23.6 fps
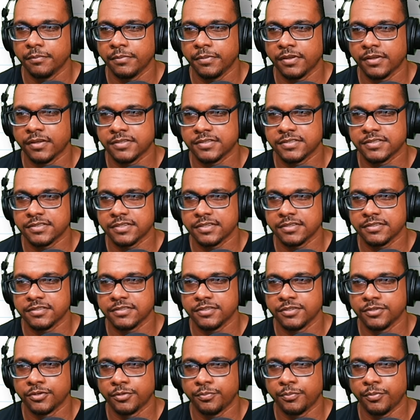plus
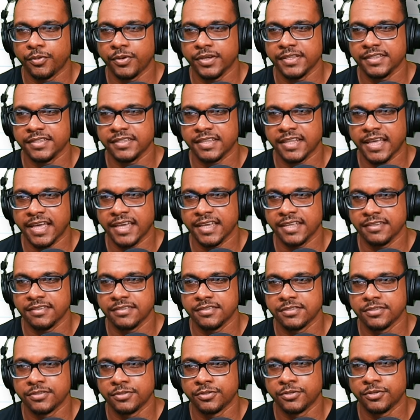
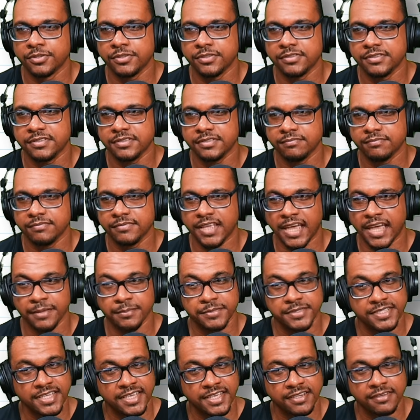0.90
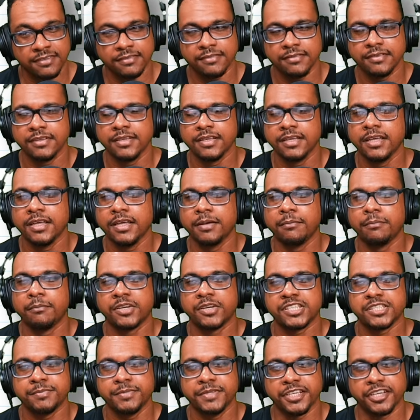times N
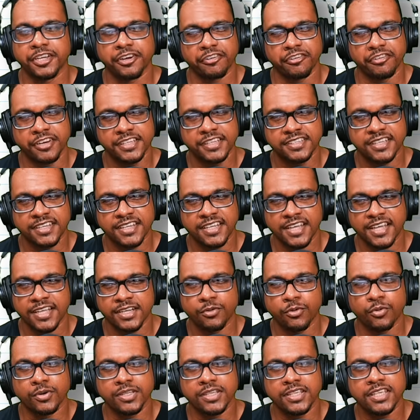must be greater than
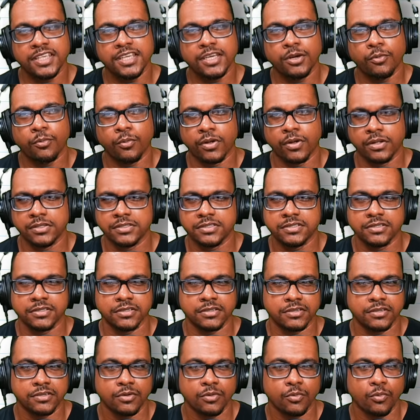or equal
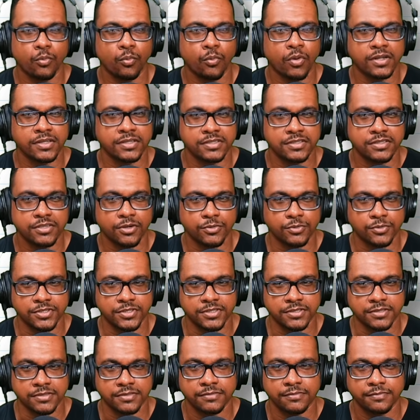to
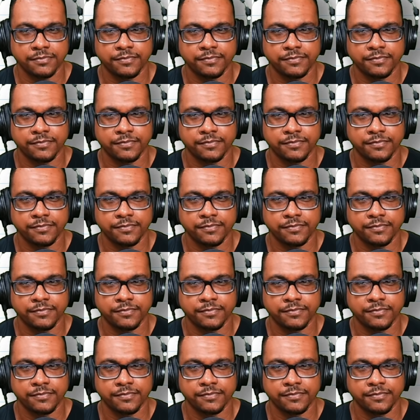1,000.